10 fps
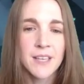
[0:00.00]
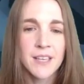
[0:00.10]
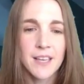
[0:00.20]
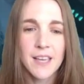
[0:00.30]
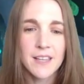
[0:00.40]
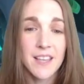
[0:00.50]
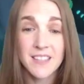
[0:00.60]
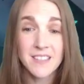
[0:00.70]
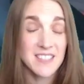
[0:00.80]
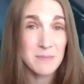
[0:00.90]

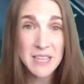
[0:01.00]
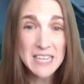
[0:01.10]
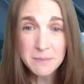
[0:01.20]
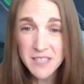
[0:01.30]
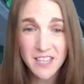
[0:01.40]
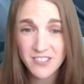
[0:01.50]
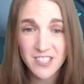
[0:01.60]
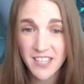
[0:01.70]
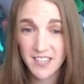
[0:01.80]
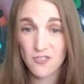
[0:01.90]
then sometimes I just
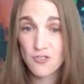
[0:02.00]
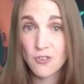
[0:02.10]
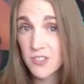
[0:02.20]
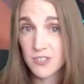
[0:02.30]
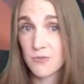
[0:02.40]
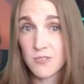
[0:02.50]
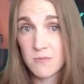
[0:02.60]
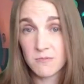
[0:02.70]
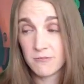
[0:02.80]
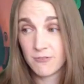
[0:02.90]
like control this
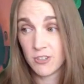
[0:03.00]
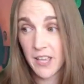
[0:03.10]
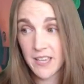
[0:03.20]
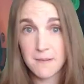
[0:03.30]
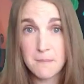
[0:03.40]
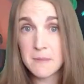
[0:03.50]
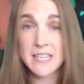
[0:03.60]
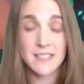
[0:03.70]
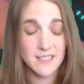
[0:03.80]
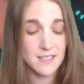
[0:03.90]
room for like
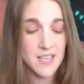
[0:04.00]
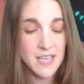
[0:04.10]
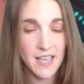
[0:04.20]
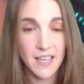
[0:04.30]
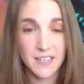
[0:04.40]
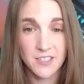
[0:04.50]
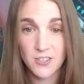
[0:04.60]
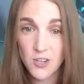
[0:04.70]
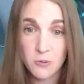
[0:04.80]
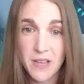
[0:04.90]
minutes. and
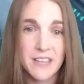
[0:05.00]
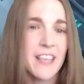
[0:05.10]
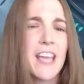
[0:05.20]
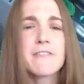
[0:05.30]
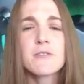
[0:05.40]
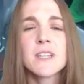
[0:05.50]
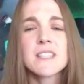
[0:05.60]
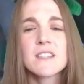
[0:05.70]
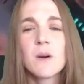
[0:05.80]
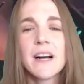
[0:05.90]
no, and like every once
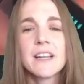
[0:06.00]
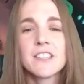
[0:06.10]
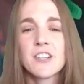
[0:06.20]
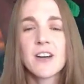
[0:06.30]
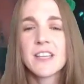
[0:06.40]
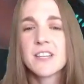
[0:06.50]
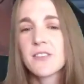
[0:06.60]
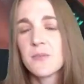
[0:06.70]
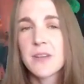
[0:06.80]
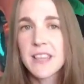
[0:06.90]
in a while, you know, I hear
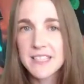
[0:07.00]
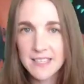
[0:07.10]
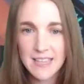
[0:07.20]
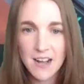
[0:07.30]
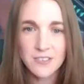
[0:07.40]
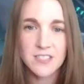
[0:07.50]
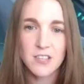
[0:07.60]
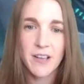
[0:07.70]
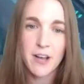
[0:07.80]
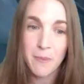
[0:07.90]
that one of these is out, and
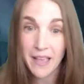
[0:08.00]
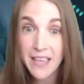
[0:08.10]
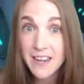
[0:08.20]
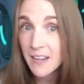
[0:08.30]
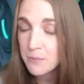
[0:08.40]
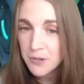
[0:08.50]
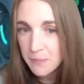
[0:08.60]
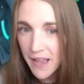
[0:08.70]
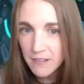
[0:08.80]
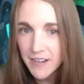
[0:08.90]
so I go back in and I put it
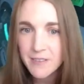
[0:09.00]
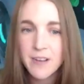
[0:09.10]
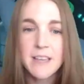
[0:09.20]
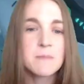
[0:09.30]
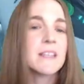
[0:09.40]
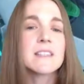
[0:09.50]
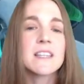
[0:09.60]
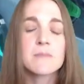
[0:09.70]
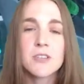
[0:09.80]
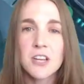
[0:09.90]
back right away because
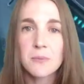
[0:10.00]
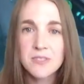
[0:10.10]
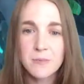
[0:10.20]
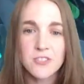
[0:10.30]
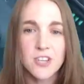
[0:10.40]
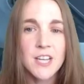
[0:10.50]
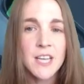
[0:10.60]
that's my job as Symmetra.